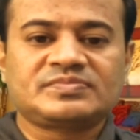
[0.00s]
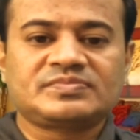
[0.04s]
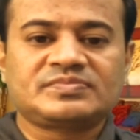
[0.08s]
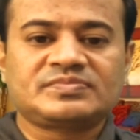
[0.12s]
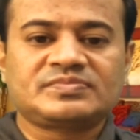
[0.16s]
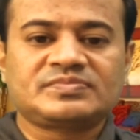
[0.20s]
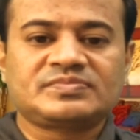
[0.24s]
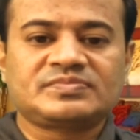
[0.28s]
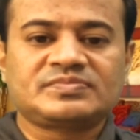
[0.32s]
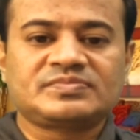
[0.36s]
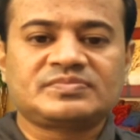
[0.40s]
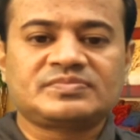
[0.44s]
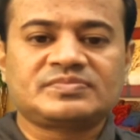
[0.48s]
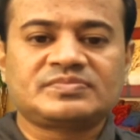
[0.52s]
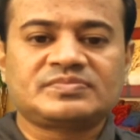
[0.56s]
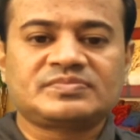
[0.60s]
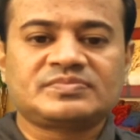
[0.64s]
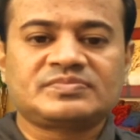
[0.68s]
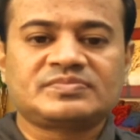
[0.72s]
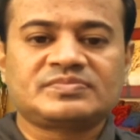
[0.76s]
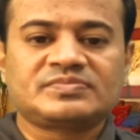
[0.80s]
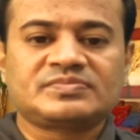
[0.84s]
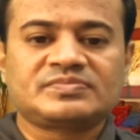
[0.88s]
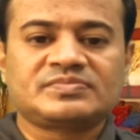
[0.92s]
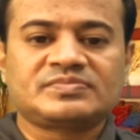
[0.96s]

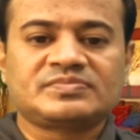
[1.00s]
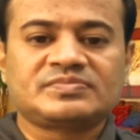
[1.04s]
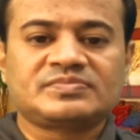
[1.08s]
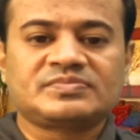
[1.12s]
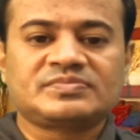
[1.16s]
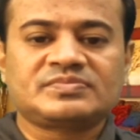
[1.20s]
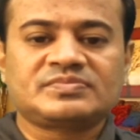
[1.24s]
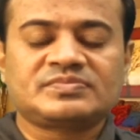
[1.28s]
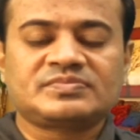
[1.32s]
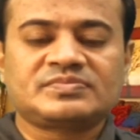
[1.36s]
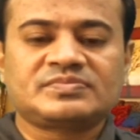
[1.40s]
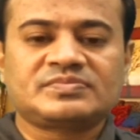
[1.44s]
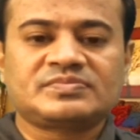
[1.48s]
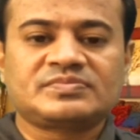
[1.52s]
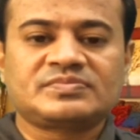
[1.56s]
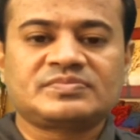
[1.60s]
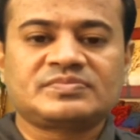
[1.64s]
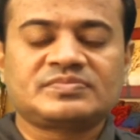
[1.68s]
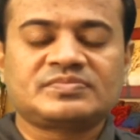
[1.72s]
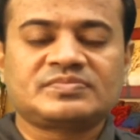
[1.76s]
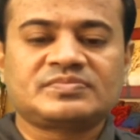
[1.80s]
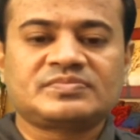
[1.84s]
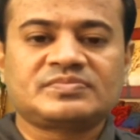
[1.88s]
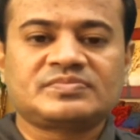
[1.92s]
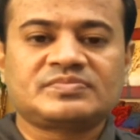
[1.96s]

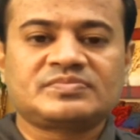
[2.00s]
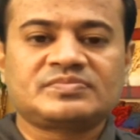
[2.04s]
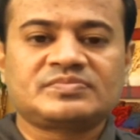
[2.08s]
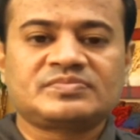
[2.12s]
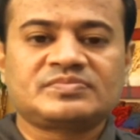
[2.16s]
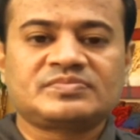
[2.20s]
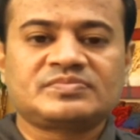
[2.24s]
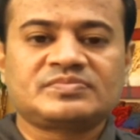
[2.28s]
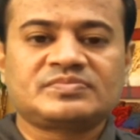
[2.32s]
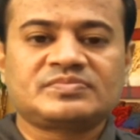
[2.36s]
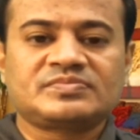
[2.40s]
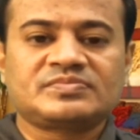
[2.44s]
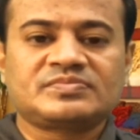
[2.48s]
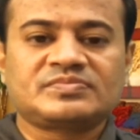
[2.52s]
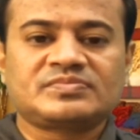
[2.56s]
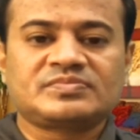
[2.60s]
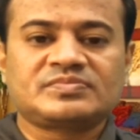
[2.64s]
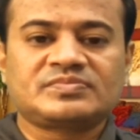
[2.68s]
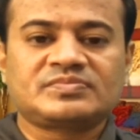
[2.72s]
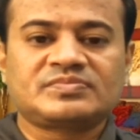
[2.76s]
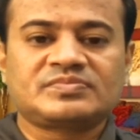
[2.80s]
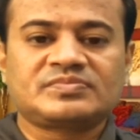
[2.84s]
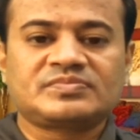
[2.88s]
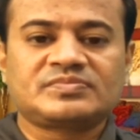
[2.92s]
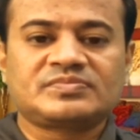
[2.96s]

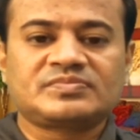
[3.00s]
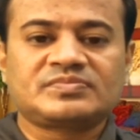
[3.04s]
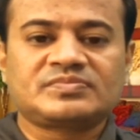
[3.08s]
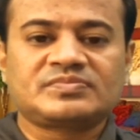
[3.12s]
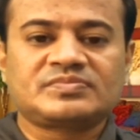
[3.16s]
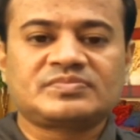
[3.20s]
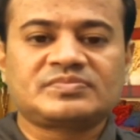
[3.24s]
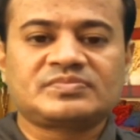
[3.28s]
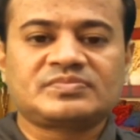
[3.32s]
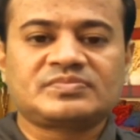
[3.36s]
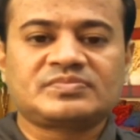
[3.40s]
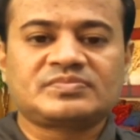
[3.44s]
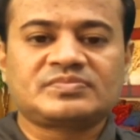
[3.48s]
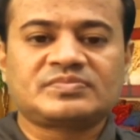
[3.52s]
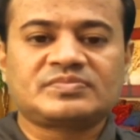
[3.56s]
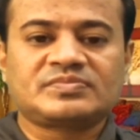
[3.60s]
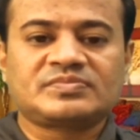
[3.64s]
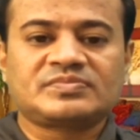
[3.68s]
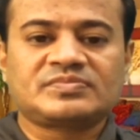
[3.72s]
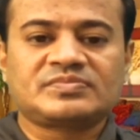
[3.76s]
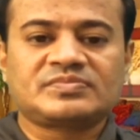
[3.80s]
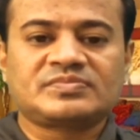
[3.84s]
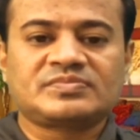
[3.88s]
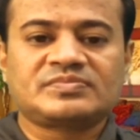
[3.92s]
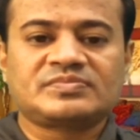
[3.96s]

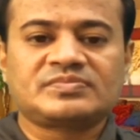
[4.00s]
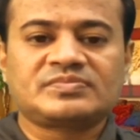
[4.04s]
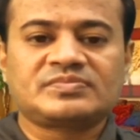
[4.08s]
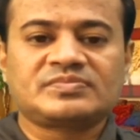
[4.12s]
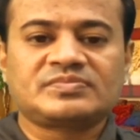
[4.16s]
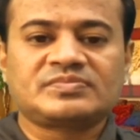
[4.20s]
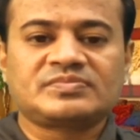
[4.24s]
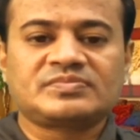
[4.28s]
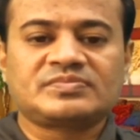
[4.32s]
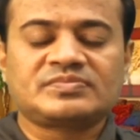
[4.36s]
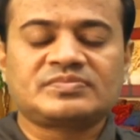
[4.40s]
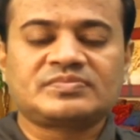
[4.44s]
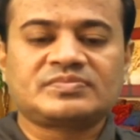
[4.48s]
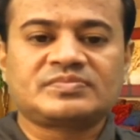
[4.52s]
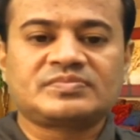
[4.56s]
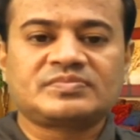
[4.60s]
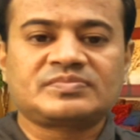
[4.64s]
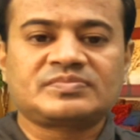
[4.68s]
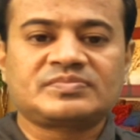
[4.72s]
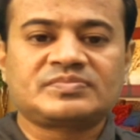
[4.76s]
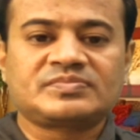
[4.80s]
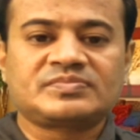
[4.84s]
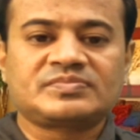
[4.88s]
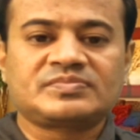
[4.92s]
No words are spoken by the person on screen.